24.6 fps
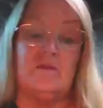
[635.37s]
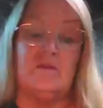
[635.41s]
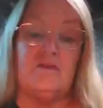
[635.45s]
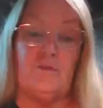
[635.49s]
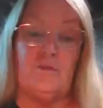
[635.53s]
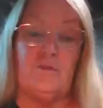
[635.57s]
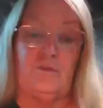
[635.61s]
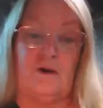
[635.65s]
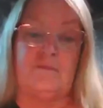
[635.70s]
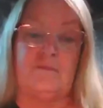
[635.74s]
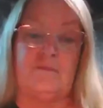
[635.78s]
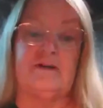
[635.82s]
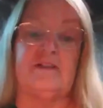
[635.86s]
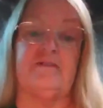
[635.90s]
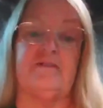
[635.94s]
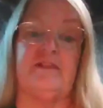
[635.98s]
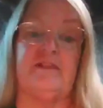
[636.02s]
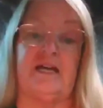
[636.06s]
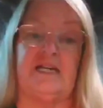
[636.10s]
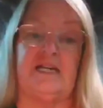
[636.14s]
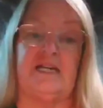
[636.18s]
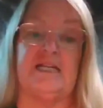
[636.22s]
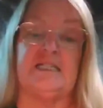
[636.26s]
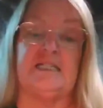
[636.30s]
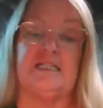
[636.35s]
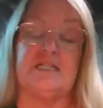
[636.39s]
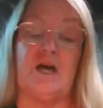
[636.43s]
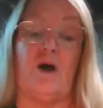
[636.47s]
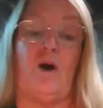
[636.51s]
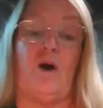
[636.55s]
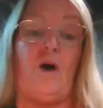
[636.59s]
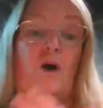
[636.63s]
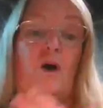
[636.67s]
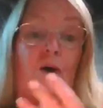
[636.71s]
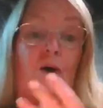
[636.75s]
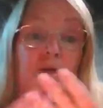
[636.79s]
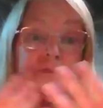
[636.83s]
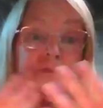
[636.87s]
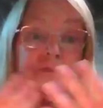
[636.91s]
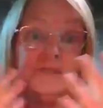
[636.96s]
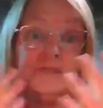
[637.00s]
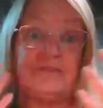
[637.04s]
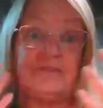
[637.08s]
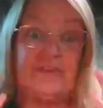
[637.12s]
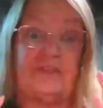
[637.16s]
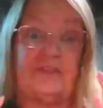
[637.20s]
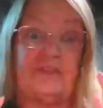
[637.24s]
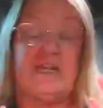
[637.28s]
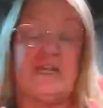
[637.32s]
the woman that he's
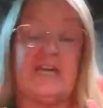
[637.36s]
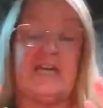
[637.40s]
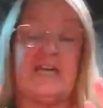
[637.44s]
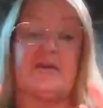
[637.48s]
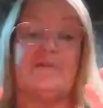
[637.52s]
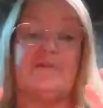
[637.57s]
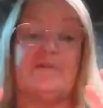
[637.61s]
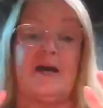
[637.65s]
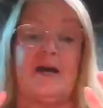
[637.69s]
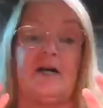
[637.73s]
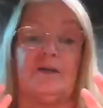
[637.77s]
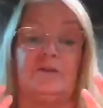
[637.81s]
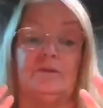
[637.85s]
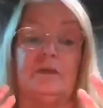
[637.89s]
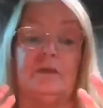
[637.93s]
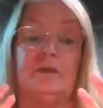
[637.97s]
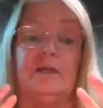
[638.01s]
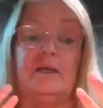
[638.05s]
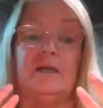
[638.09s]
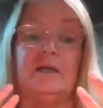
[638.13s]
thinking about,